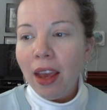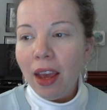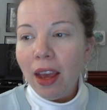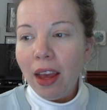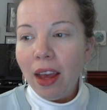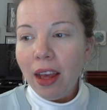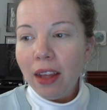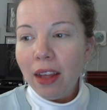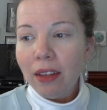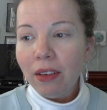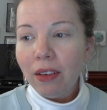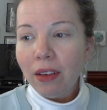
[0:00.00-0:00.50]

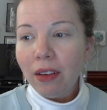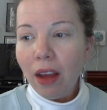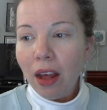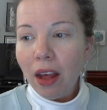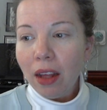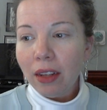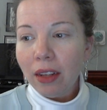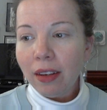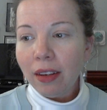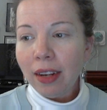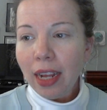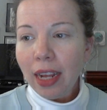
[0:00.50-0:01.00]
And
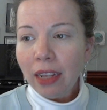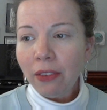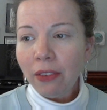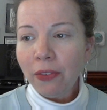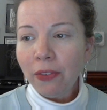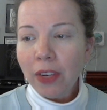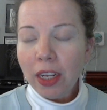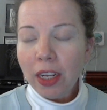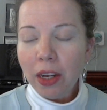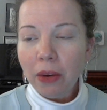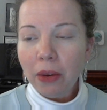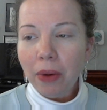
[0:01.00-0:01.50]

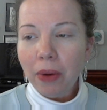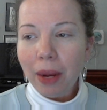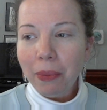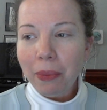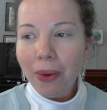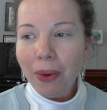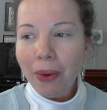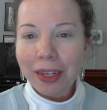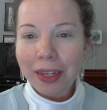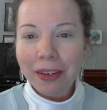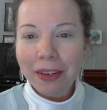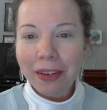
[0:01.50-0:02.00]
today's video,
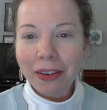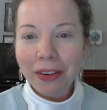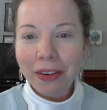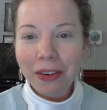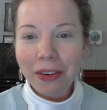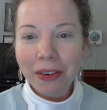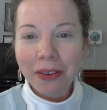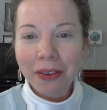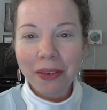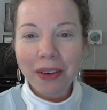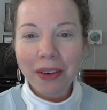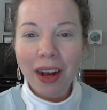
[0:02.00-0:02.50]

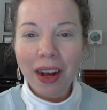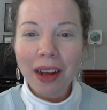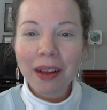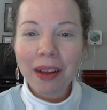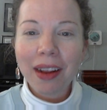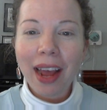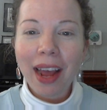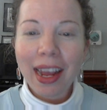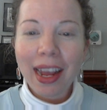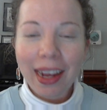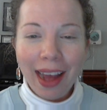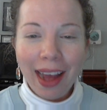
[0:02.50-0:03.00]

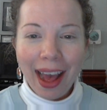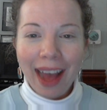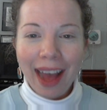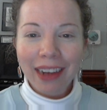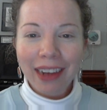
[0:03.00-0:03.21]
I